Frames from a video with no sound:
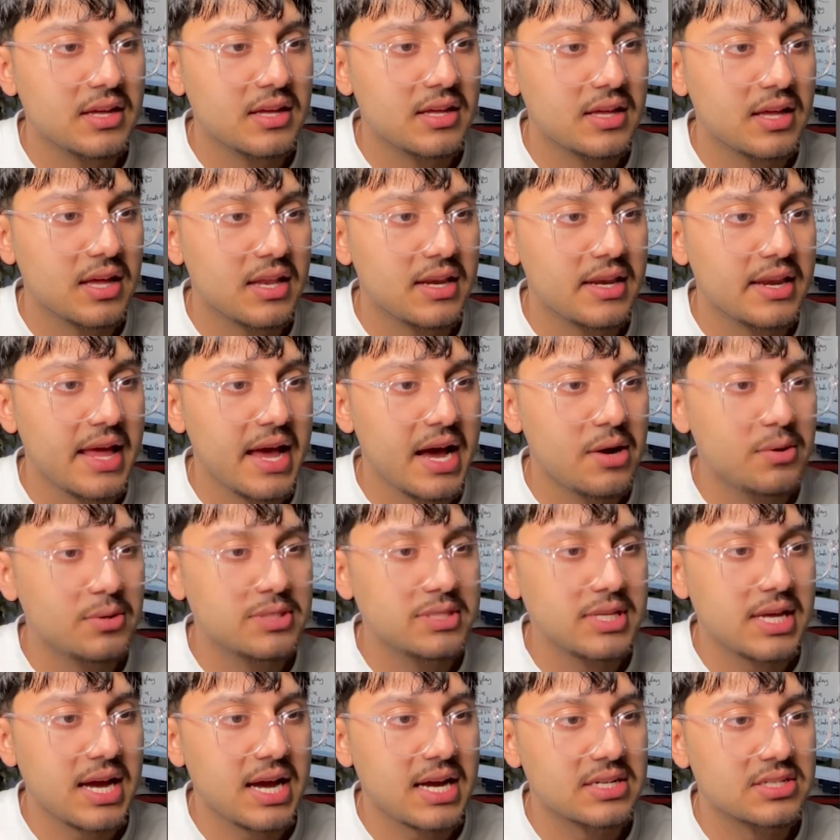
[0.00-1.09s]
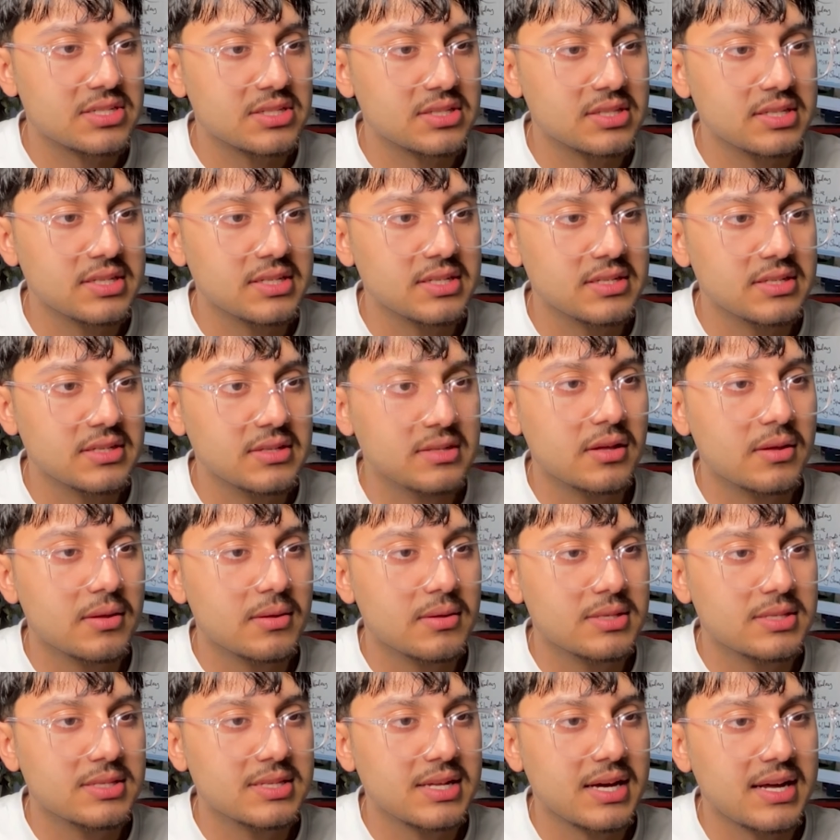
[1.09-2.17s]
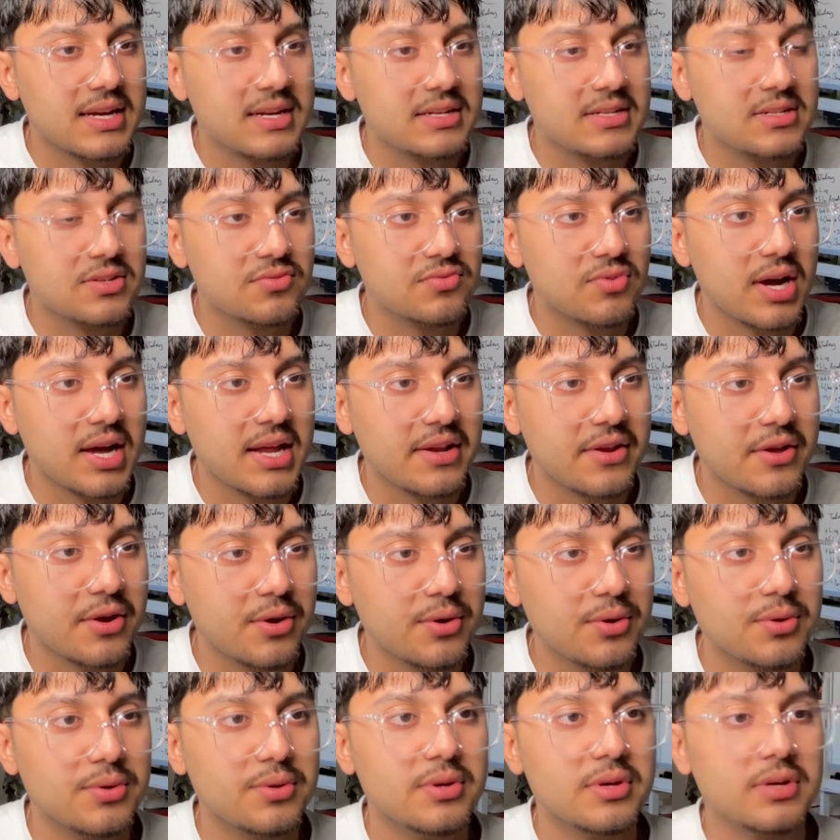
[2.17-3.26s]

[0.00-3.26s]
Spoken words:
and now it's actually started to write code.